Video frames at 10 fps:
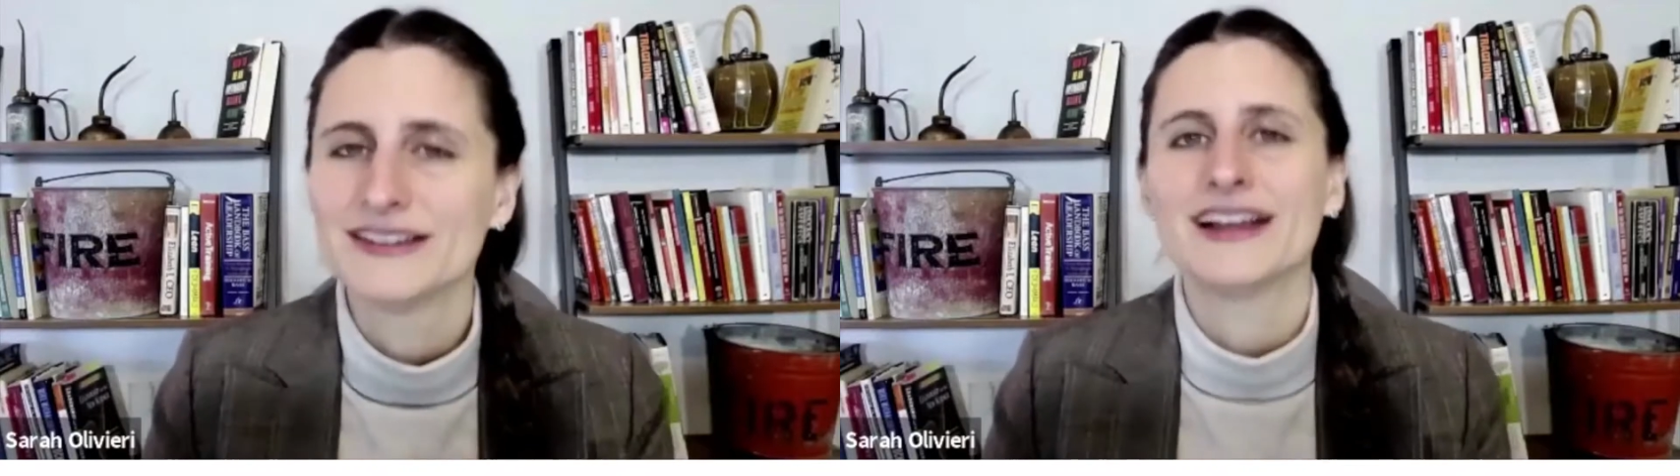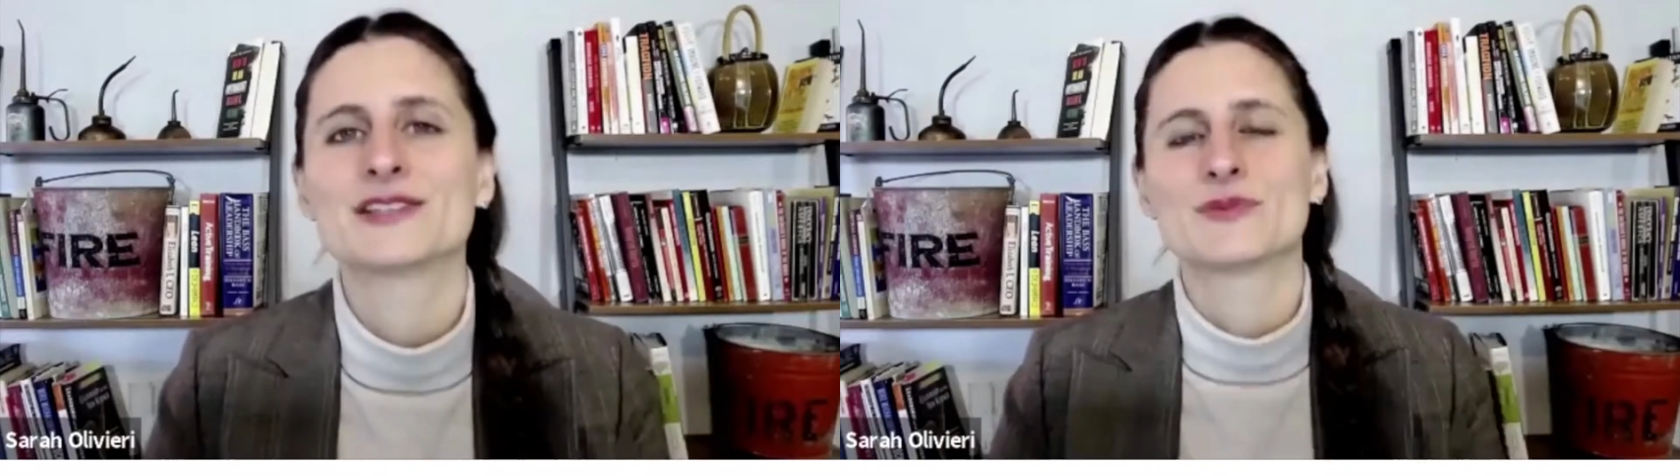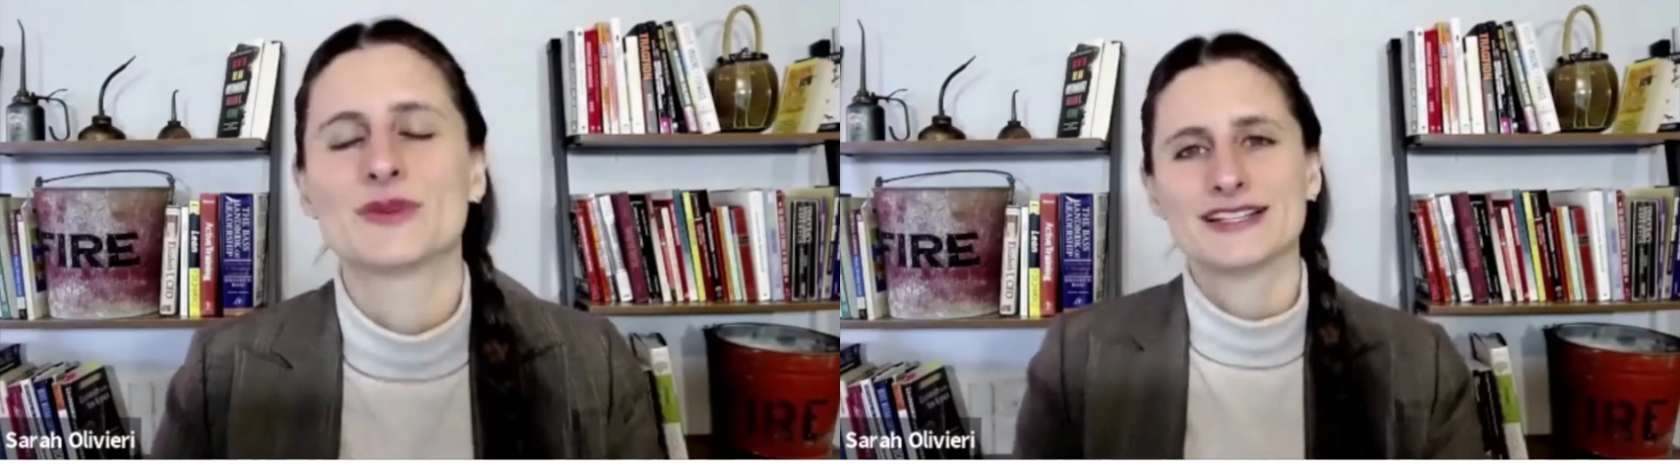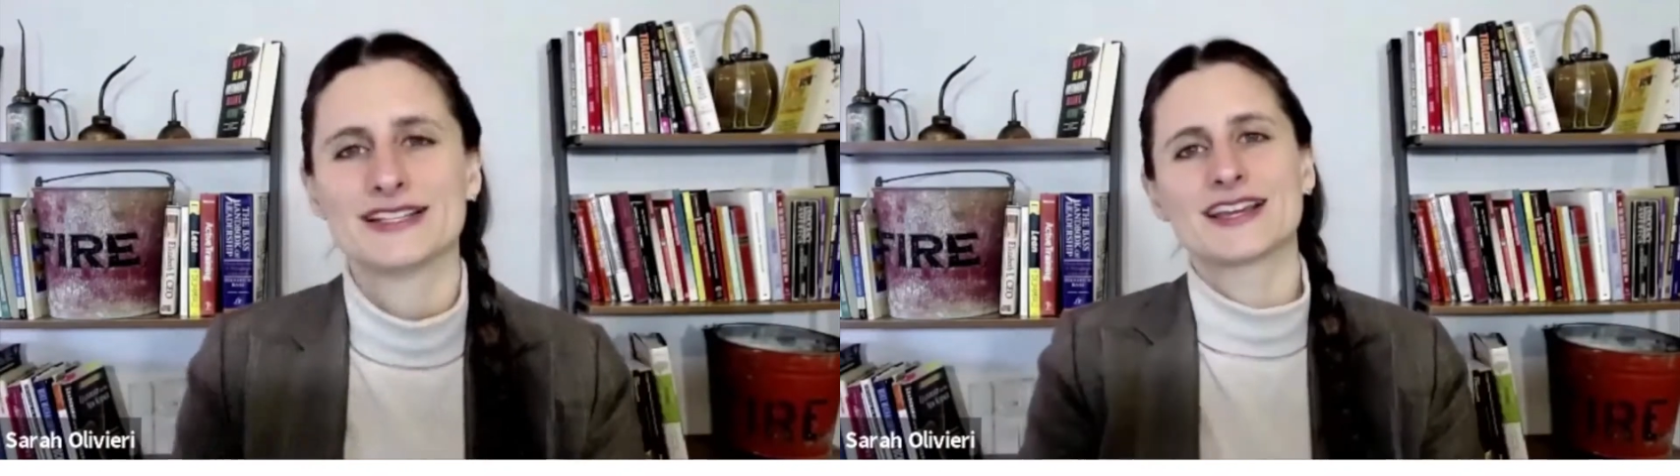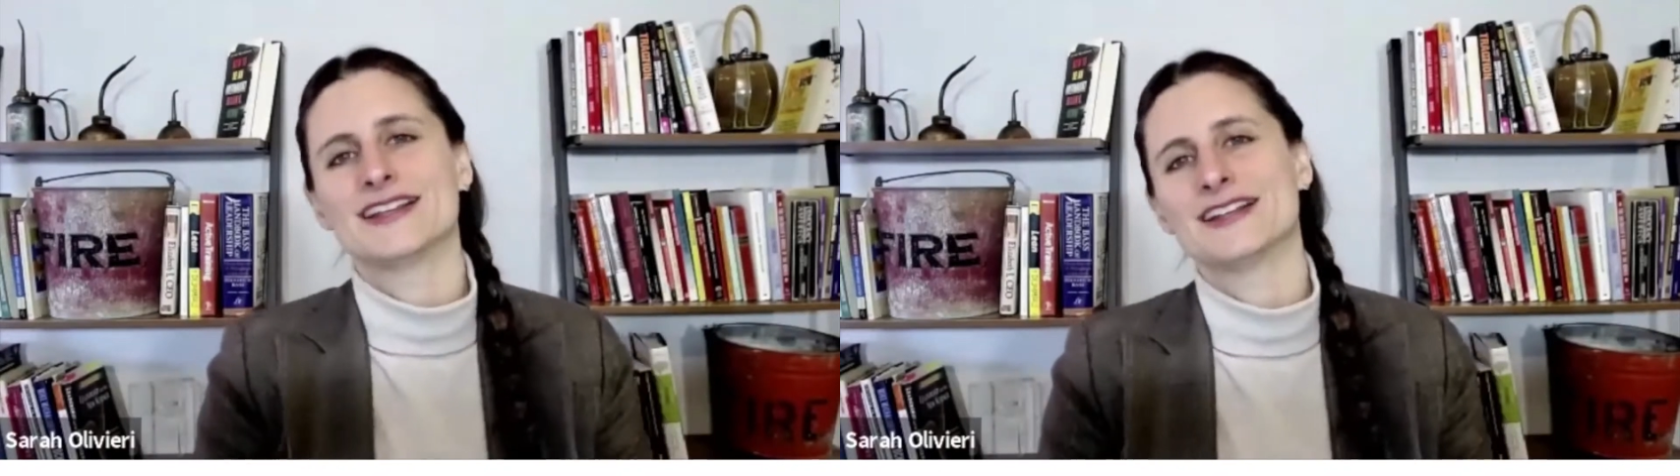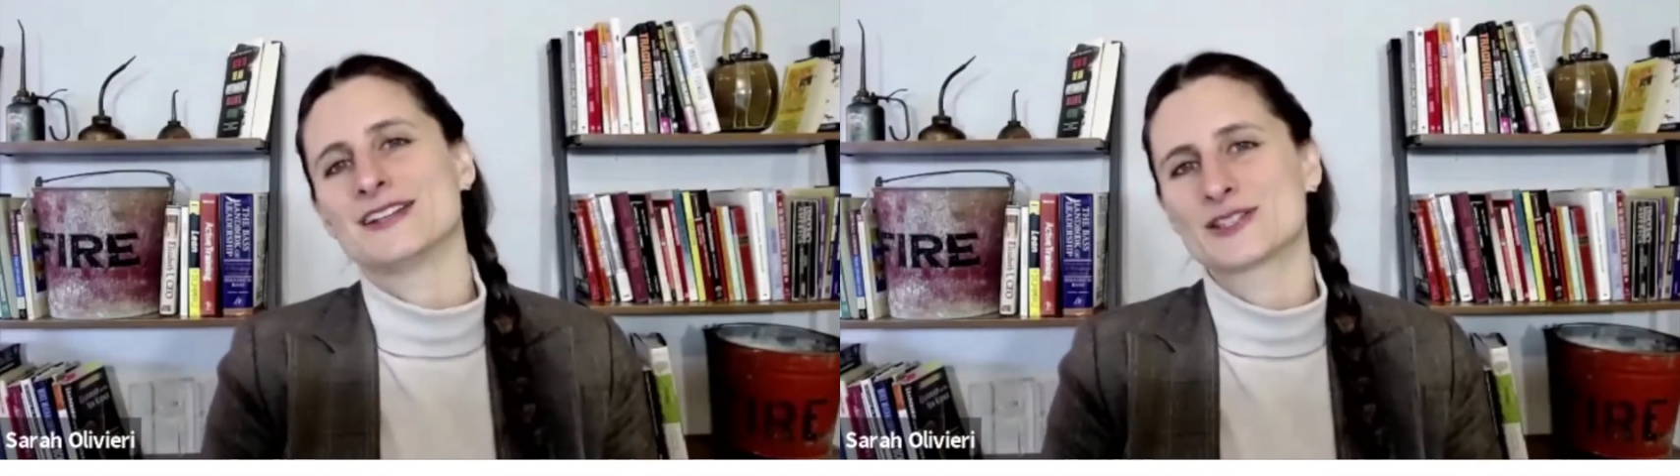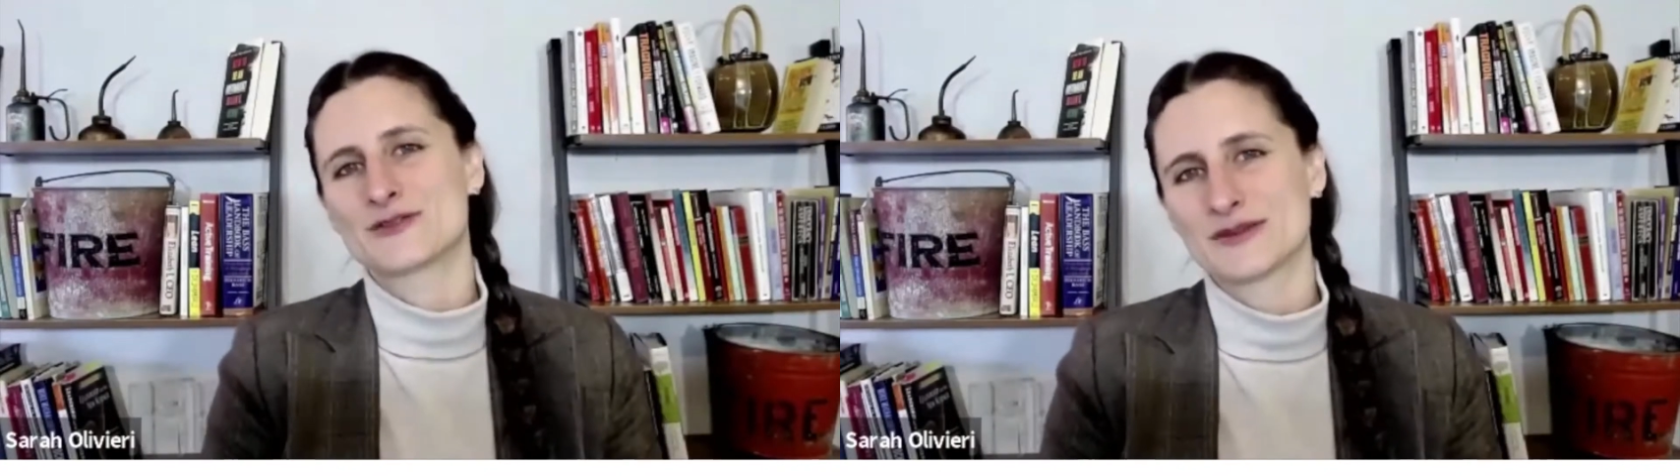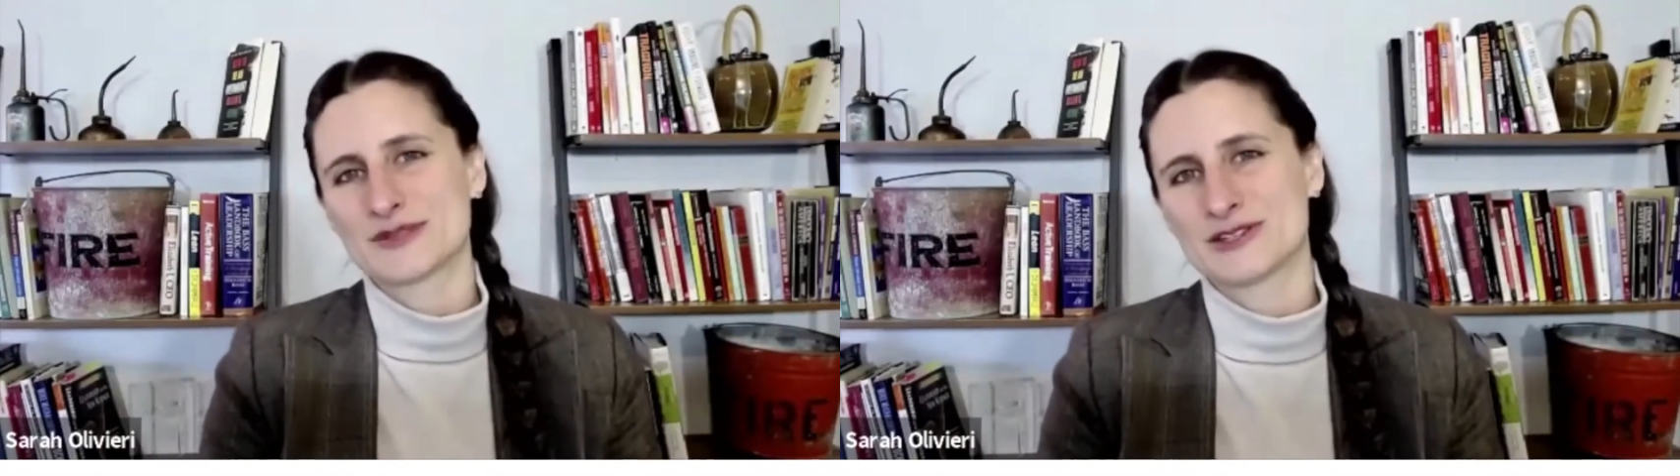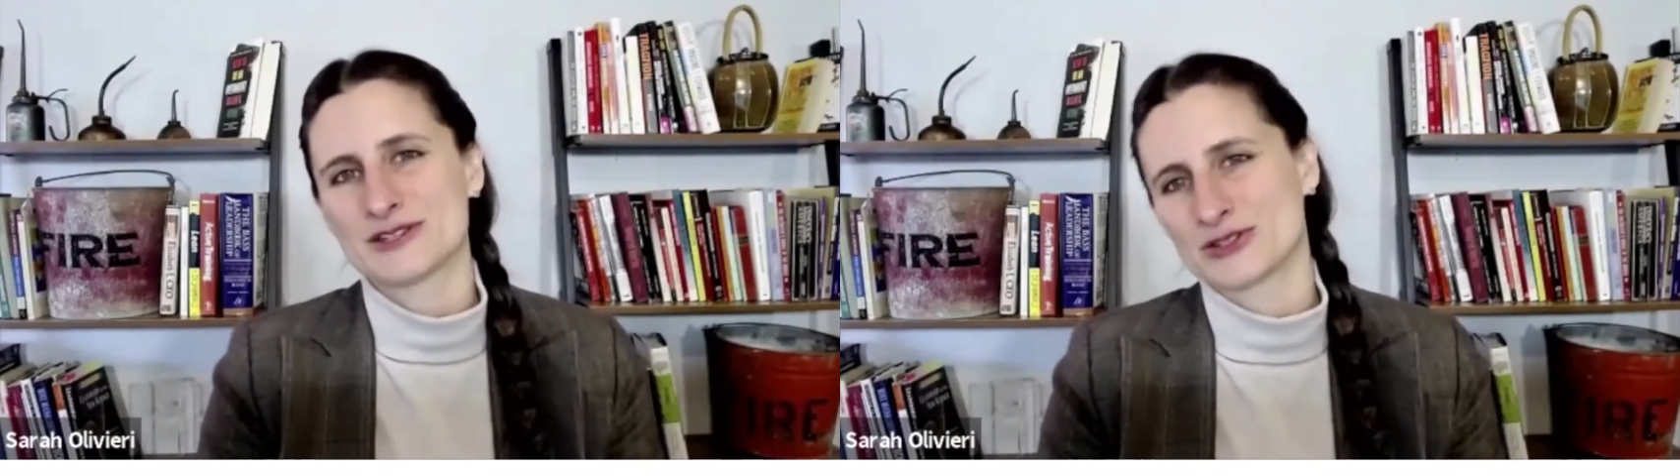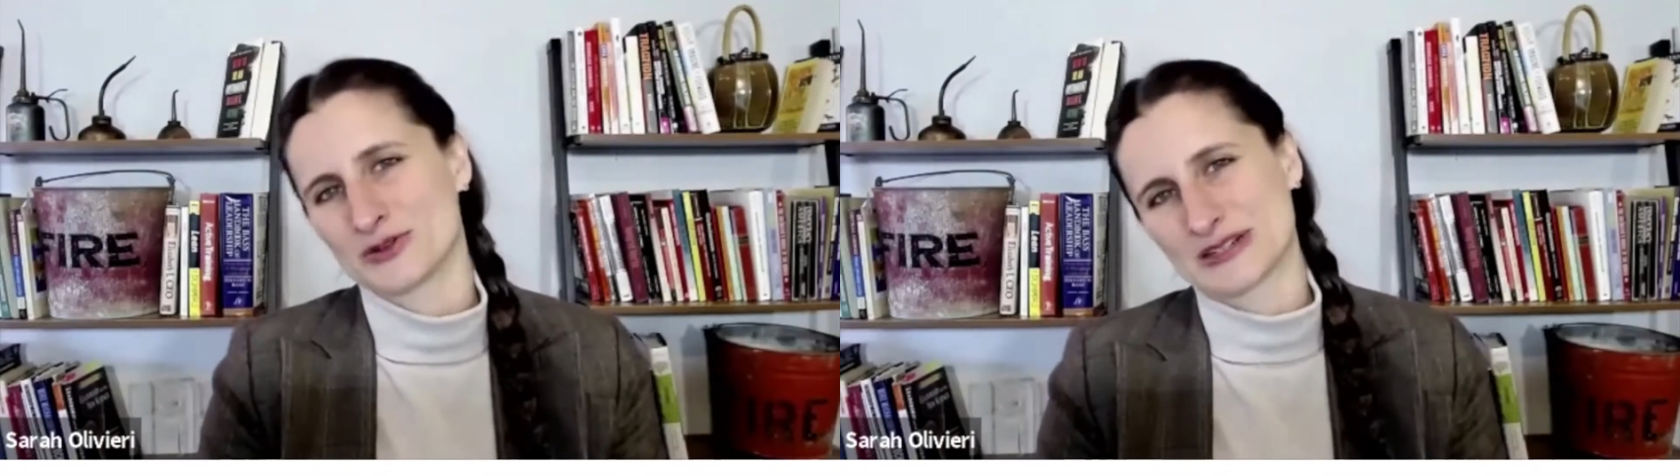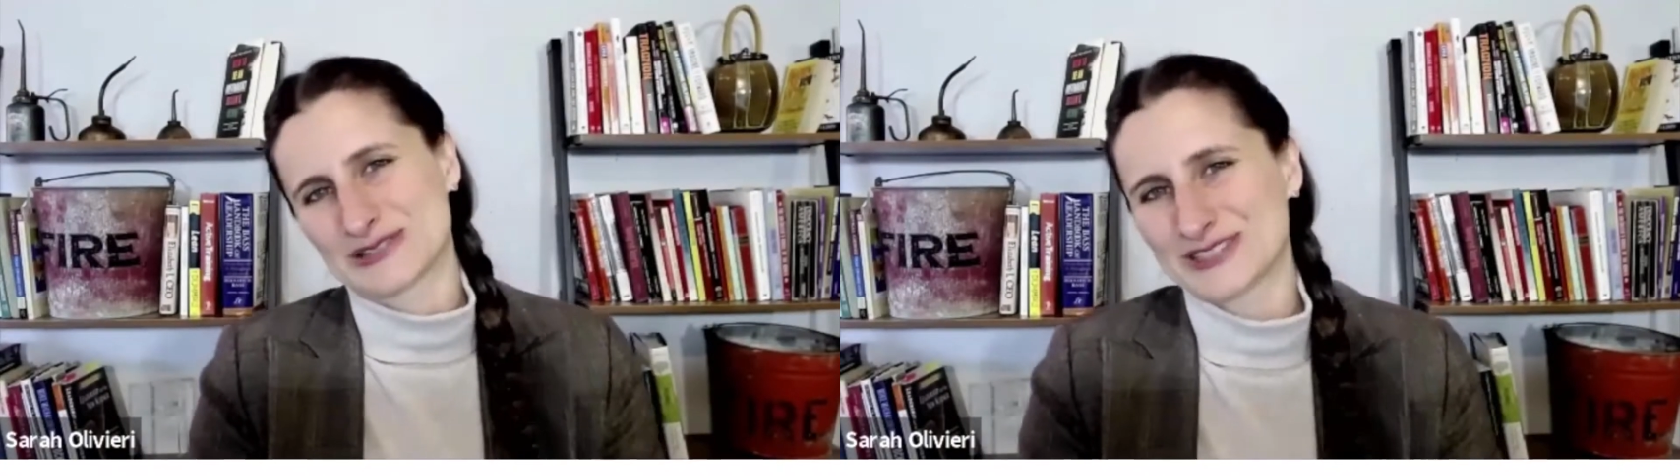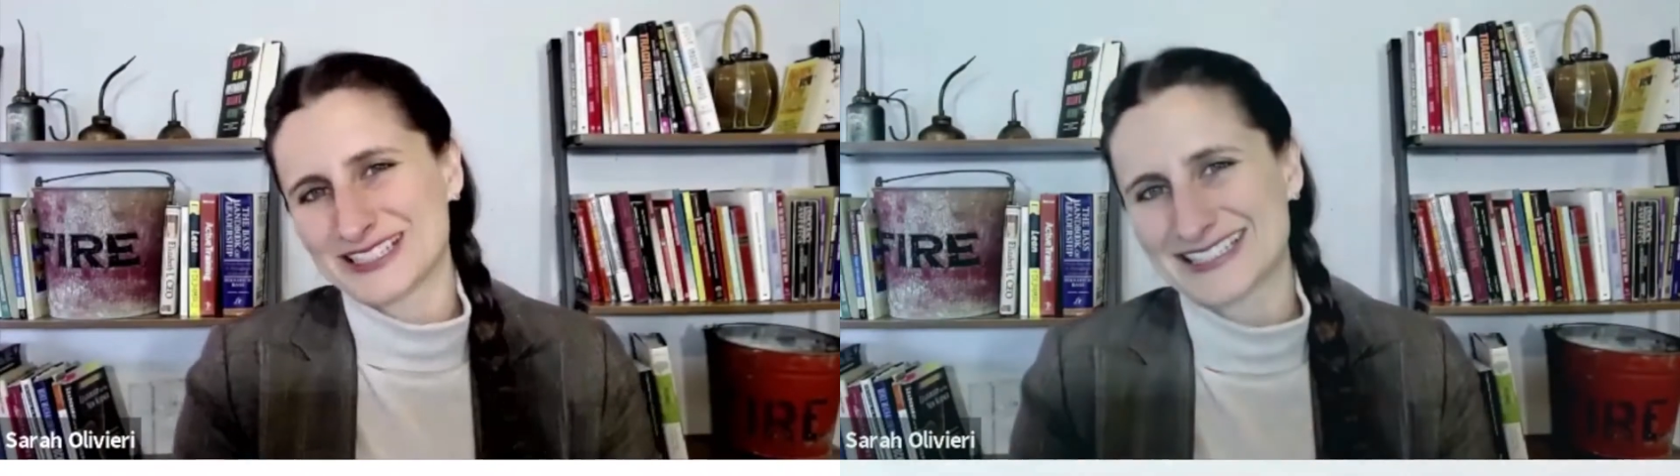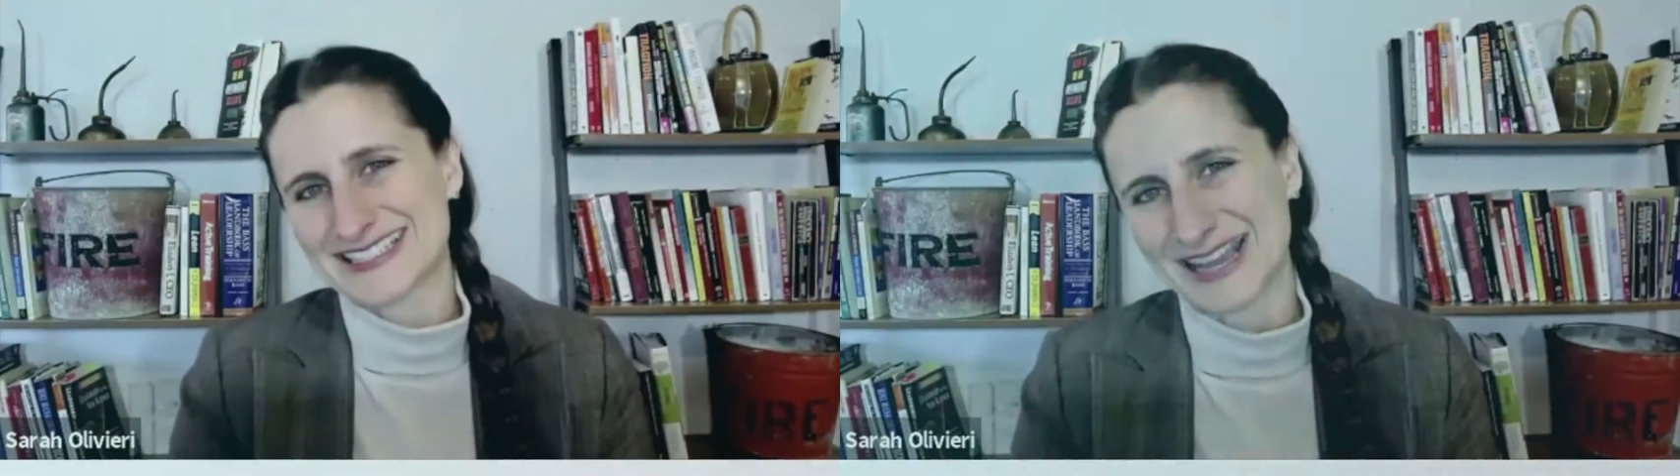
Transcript: as my son and his famous YouTubers would say.